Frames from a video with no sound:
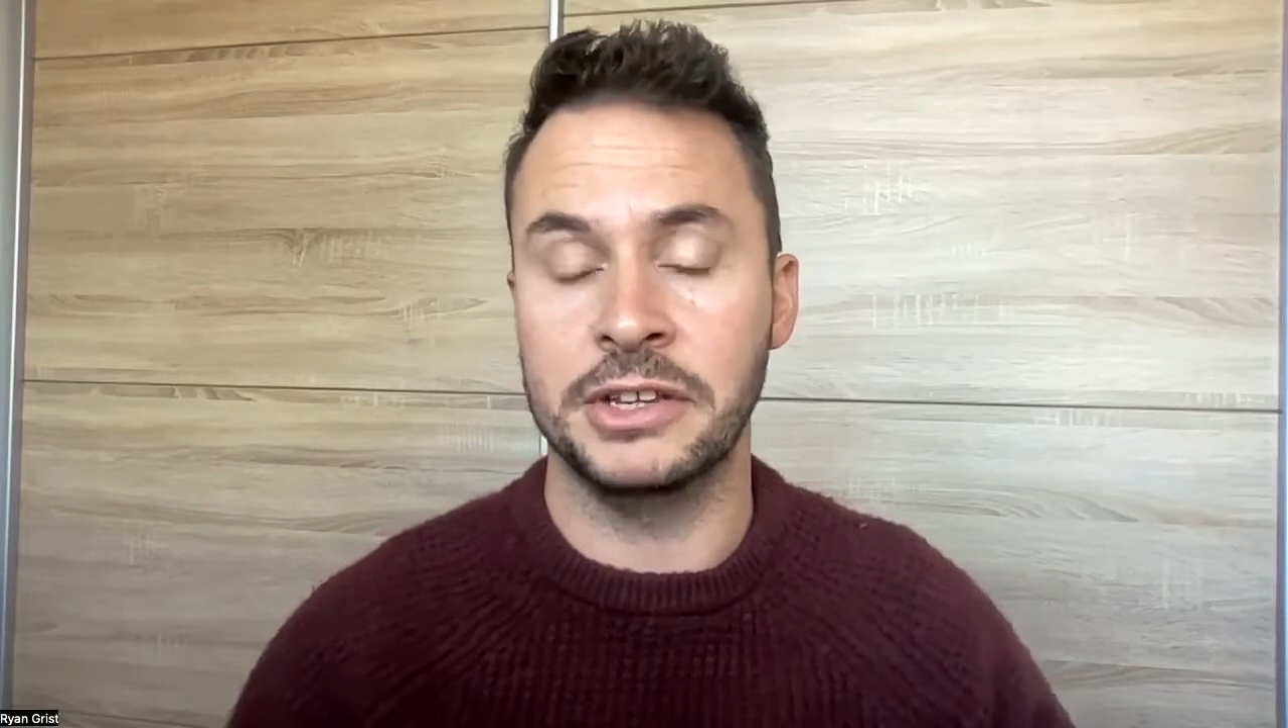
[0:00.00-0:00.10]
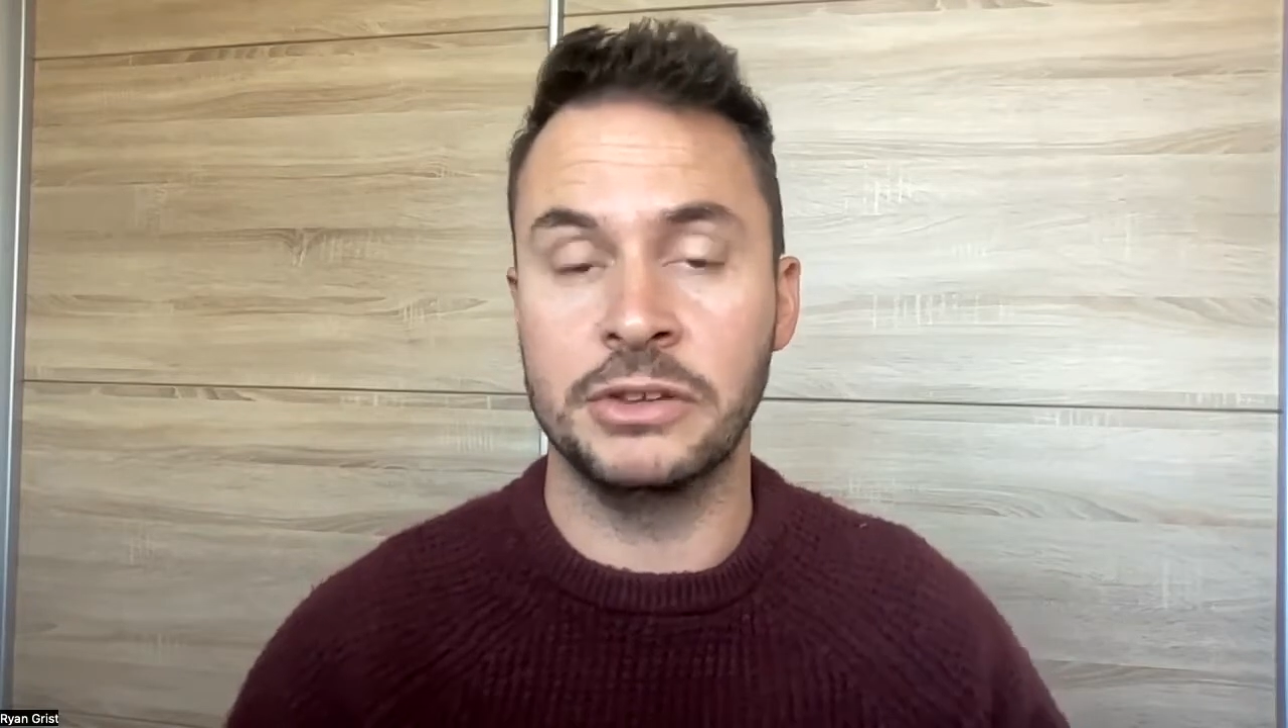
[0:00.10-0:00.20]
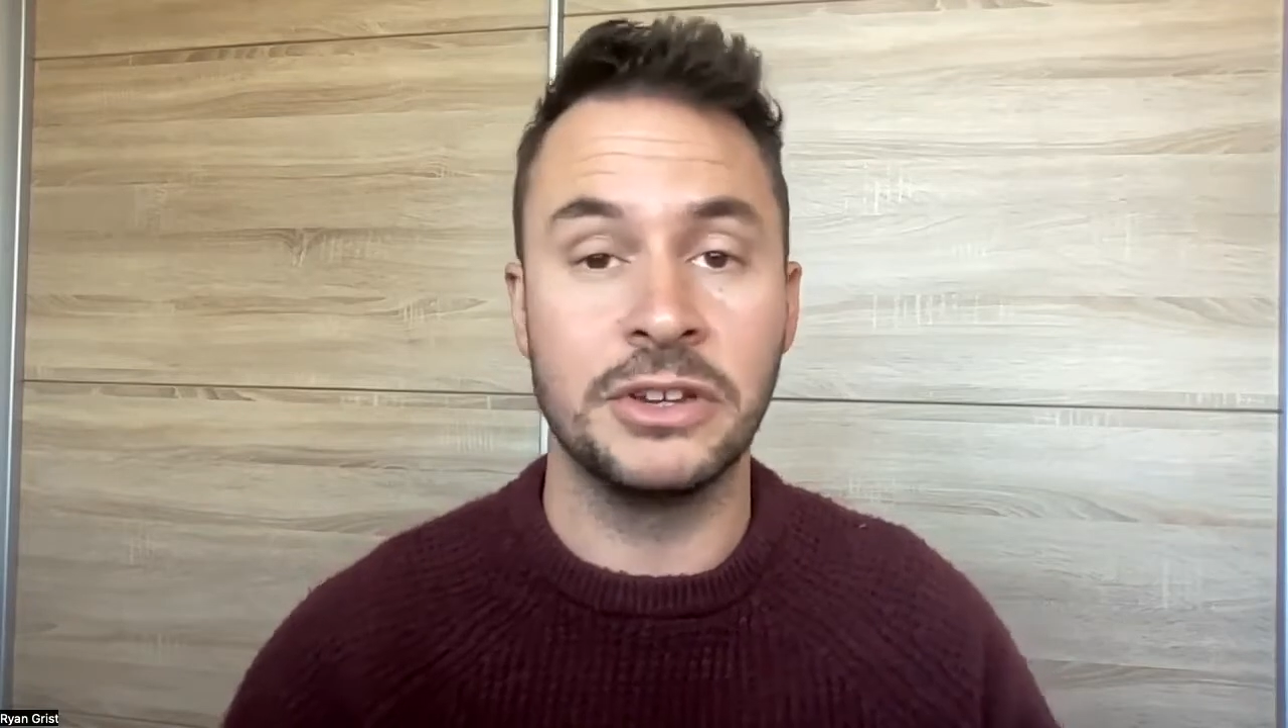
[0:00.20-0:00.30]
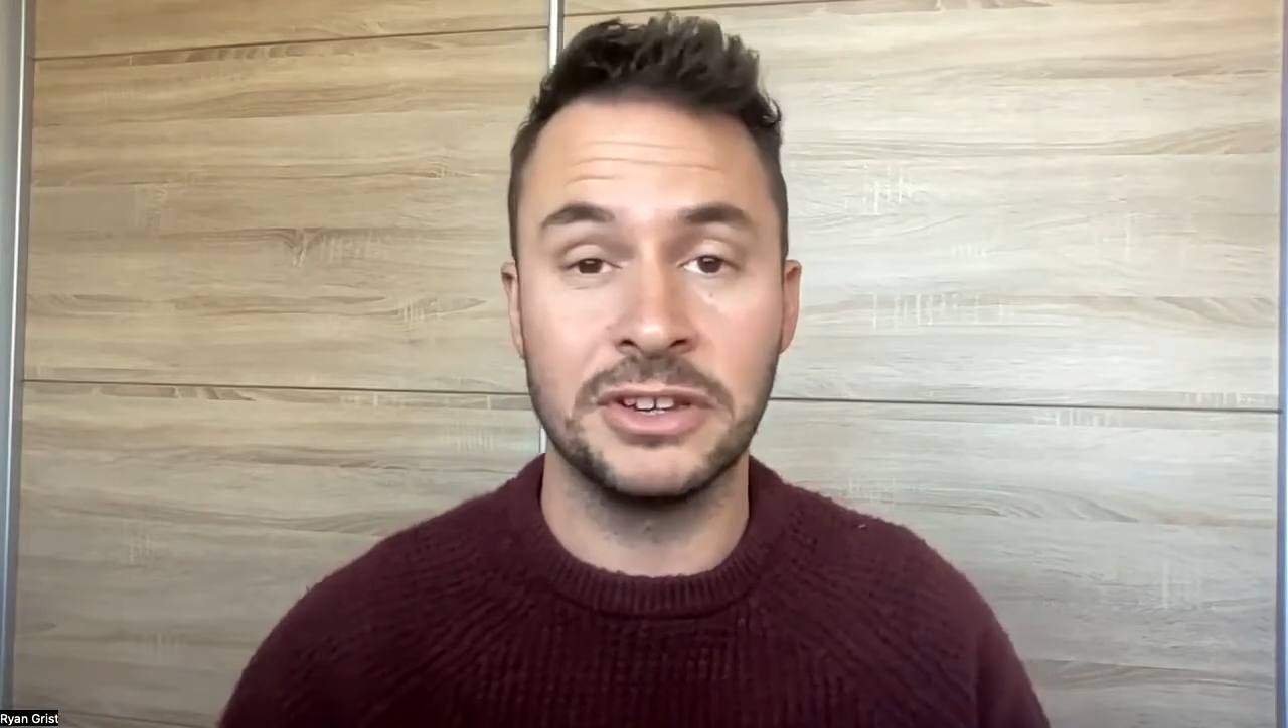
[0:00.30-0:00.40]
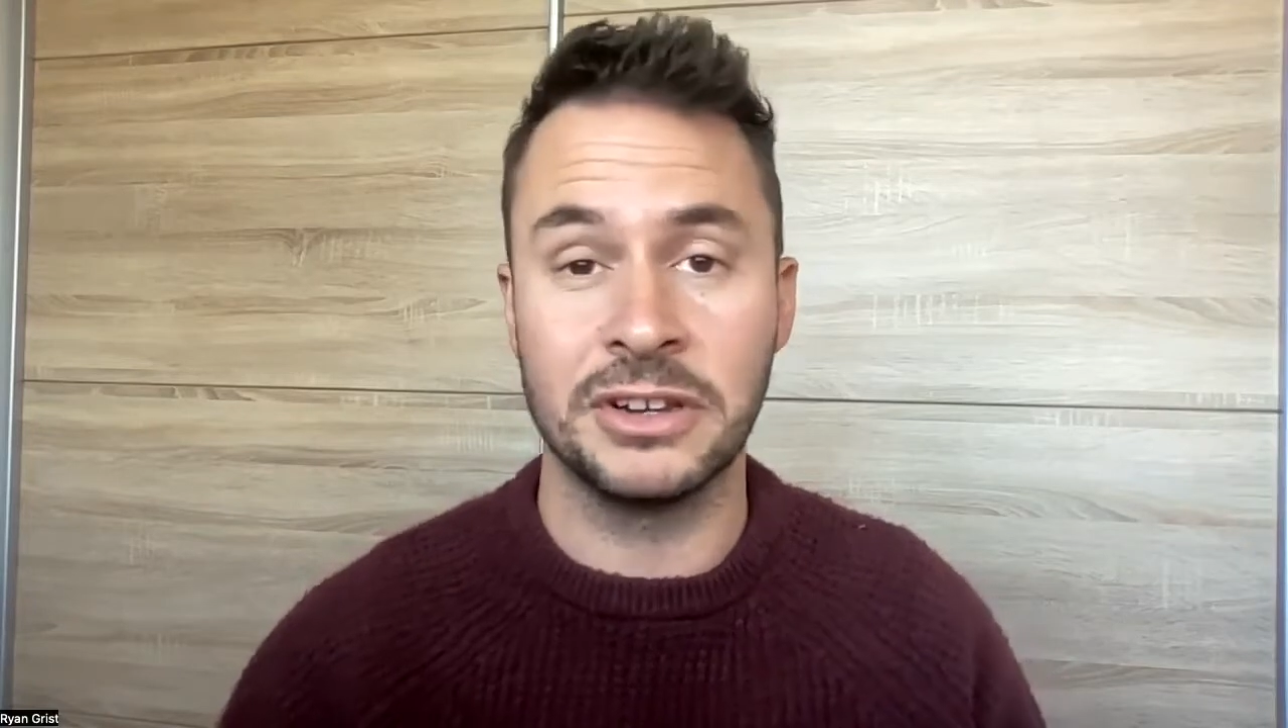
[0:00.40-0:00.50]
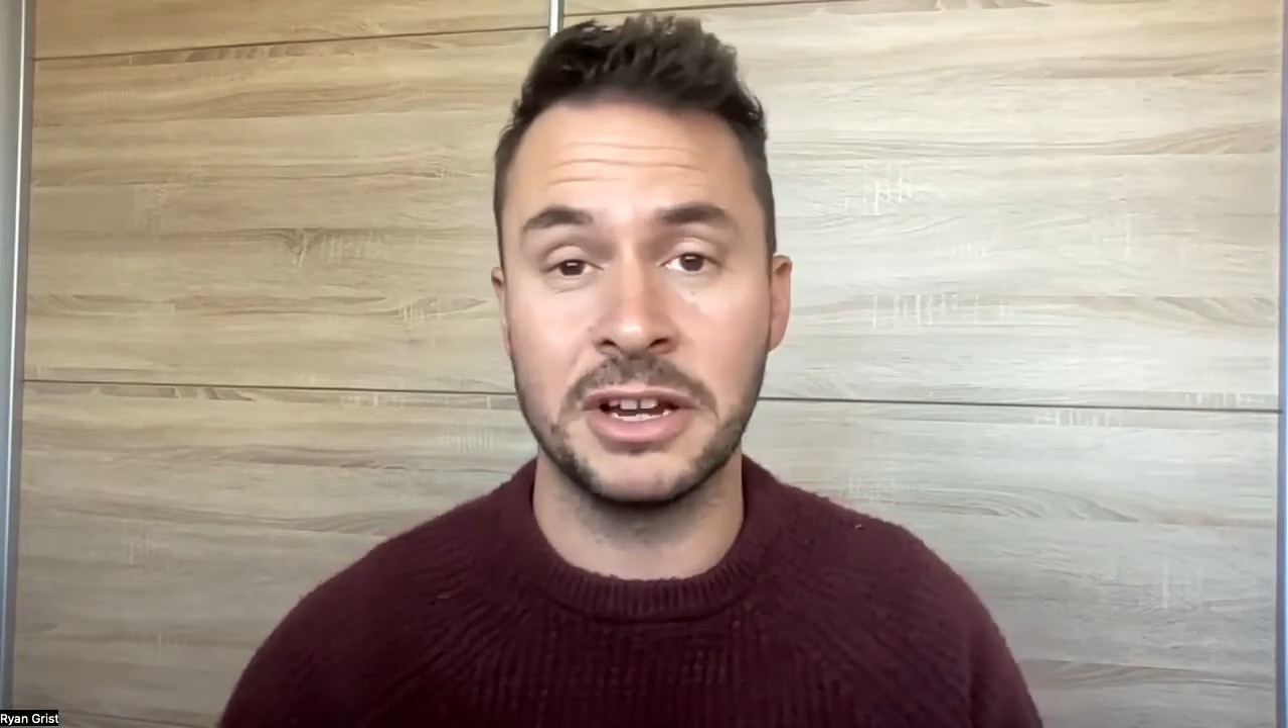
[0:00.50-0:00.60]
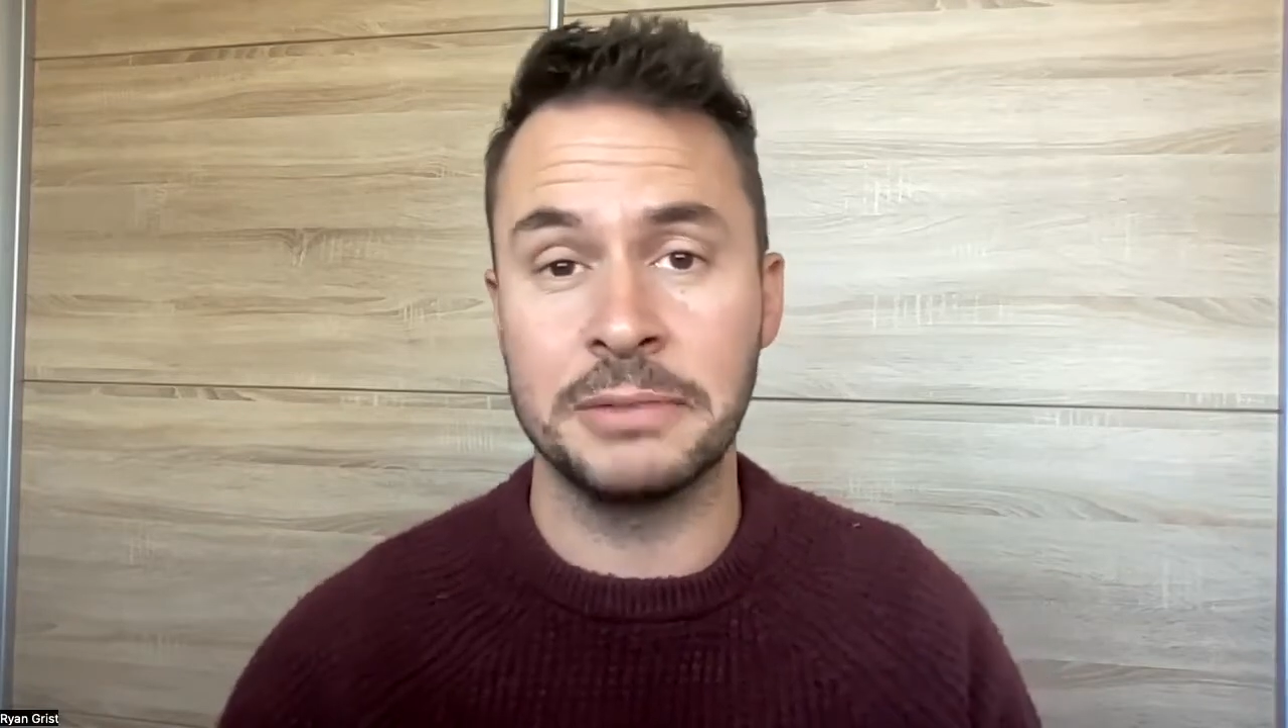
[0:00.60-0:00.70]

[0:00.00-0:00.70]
you can design